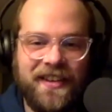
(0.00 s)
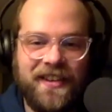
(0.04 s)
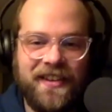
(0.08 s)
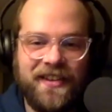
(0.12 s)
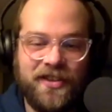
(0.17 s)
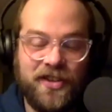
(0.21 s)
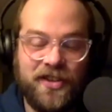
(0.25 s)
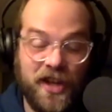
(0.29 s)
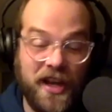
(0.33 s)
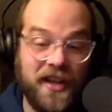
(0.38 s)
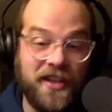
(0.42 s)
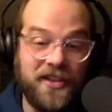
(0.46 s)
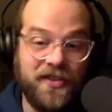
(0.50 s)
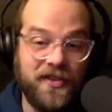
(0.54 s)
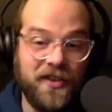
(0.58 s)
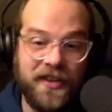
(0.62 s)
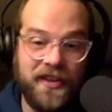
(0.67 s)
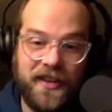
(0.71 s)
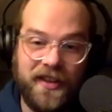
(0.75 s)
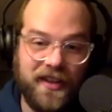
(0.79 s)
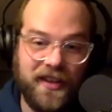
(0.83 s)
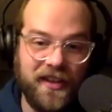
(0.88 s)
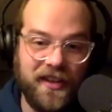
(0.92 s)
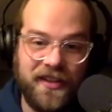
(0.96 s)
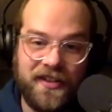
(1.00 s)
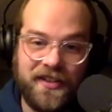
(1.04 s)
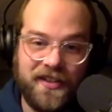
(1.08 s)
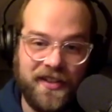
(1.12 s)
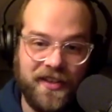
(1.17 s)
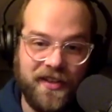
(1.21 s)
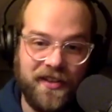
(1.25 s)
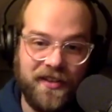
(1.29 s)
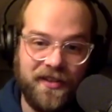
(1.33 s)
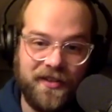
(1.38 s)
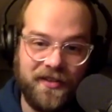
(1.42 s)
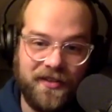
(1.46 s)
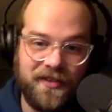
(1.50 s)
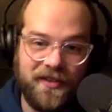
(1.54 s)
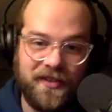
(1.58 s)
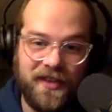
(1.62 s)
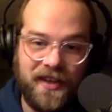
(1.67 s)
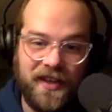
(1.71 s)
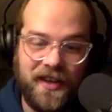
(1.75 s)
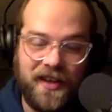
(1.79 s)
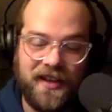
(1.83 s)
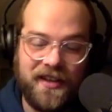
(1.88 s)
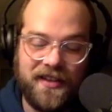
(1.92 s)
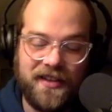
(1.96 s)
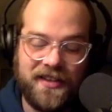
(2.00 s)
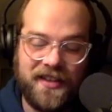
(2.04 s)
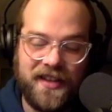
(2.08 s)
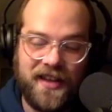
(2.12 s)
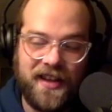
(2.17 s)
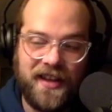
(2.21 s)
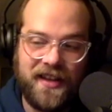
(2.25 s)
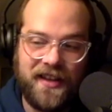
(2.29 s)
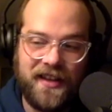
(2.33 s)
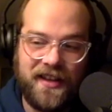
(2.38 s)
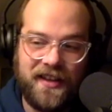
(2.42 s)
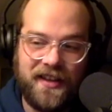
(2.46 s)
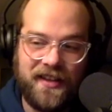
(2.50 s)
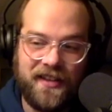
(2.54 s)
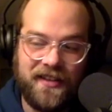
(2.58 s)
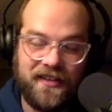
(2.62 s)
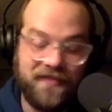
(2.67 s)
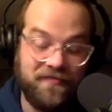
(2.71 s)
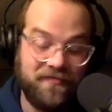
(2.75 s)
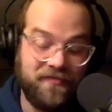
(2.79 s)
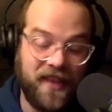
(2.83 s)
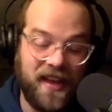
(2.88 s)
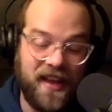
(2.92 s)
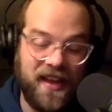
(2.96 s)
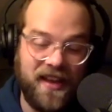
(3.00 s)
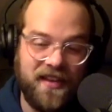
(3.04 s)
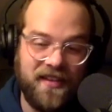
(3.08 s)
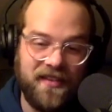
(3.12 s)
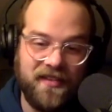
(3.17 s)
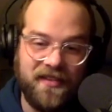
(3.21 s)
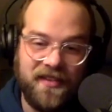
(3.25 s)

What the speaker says: Jake's question. Really good too. Saeed can